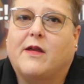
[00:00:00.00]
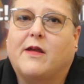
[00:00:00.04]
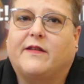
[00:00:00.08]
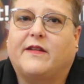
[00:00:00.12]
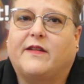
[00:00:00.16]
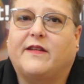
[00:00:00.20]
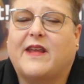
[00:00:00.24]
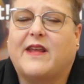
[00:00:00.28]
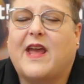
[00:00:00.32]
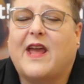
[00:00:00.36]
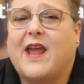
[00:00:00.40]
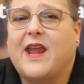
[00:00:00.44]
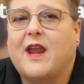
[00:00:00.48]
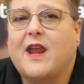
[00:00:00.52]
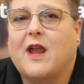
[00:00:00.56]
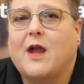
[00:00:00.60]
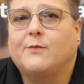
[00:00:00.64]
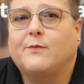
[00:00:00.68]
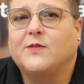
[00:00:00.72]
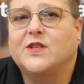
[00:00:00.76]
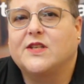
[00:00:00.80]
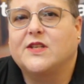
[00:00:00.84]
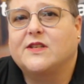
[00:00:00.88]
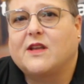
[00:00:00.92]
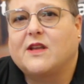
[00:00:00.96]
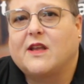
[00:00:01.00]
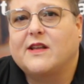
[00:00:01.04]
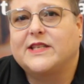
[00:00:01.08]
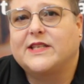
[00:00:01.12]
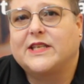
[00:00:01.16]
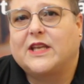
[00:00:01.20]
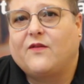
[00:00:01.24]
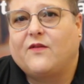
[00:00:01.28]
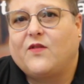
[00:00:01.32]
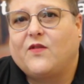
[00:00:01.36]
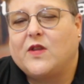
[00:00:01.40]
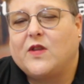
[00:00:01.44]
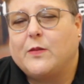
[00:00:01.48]
Today, I'm just going to
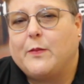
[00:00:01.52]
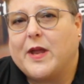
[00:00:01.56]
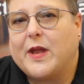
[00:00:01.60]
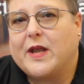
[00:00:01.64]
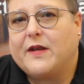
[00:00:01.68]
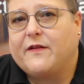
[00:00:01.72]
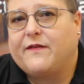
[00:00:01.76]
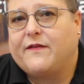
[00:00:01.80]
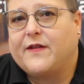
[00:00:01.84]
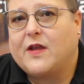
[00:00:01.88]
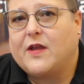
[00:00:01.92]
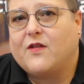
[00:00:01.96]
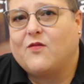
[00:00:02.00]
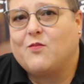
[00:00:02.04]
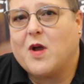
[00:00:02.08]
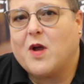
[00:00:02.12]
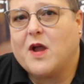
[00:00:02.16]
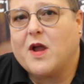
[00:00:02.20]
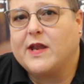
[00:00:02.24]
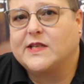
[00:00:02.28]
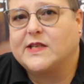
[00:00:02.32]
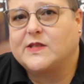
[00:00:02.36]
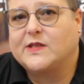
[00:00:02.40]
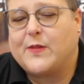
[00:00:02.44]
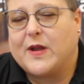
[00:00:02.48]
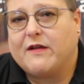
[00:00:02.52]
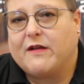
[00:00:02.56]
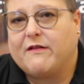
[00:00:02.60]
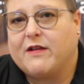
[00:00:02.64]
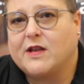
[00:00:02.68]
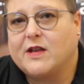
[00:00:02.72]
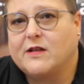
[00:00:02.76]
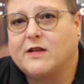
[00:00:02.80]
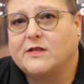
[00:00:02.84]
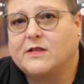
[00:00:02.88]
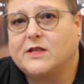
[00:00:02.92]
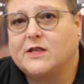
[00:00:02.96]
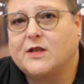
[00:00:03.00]
give you the benefit of my
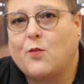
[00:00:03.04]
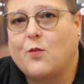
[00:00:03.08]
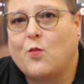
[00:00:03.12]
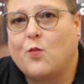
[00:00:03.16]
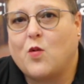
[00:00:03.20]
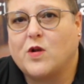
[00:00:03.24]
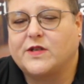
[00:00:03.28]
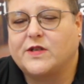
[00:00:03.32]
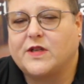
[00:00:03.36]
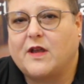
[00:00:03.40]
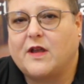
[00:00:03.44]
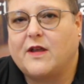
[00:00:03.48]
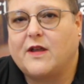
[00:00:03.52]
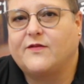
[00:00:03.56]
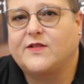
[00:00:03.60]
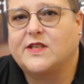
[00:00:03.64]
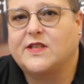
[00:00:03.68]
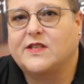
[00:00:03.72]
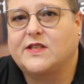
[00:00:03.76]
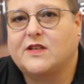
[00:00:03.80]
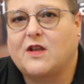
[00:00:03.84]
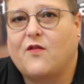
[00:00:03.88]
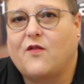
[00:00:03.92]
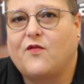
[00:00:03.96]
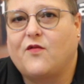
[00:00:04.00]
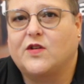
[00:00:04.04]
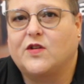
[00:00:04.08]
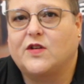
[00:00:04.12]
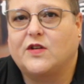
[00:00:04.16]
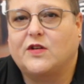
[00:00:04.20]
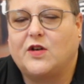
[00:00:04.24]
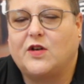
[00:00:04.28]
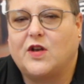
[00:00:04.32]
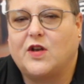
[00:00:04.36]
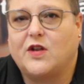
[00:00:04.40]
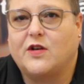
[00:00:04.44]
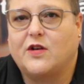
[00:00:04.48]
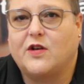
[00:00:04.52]
experience and what I've discovered
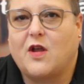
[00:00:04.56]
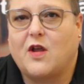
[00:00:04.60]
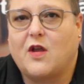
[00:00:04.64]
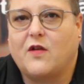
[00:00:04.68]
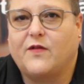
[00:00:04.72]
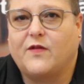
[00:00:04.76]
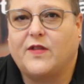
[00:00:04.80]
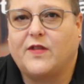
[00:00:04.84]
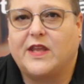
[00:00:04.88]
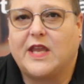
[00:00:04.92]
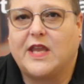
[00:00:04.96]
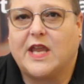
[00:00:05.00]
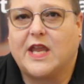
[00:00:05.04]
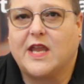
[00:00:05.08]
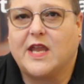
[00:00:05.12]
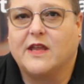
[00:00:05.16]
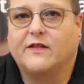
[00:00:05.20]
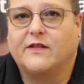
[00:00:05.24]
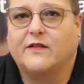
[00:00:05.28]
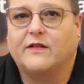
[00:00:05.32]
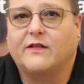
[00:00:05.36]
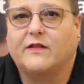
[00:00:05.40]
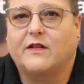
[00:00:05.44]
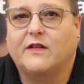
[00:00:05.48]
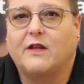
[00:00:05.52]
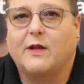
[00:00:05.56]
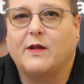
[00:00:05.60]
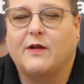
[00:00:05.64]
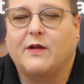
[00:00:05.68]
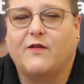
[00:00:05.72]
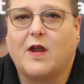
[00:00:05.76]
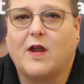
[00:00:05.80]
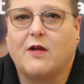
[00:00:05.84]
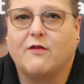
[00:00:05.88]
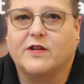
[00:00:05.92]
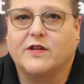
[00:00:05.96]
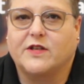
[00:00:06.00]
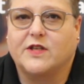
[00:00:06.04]
and learned over the years doing
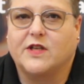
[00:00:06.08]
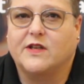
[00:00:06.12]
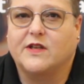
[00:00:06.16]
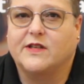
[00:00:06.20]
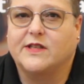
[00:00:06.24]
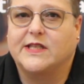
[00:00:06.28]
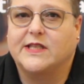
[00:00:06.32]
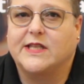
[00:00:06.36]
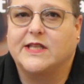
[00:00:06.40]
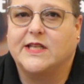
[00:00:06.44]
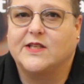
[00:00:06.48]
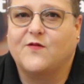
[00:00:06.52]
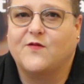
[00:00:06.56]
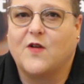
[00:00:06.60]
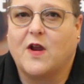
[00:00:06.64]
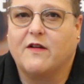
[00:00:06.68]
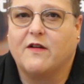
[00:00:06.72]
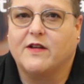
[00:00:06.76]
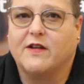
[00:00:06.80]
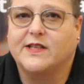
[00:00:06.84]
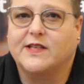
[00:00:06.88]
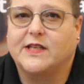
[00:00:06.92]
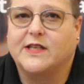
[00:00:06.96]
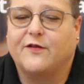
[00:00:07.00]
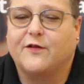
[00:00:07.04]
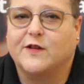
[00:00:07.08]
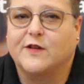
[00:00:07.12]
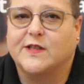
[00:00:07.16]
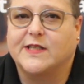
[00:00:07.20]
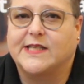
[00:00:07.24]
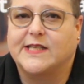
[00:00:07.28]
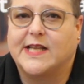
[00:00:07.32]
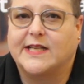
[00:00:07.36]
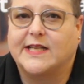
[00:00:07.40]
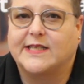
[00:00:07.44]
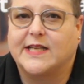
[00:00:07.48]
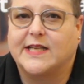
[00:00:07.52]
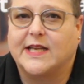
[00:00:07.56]
VAT returns in these various different
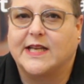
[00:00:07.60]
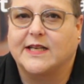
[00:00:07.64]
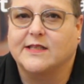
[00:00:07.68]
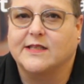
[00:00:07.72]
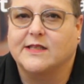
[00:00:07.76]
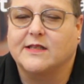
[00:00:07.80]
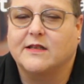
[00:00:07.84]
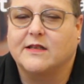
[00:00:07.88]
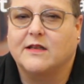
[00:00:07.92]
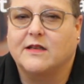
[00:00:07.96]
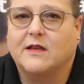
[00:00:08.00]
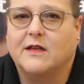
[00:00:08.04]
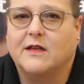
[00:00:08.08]
settings.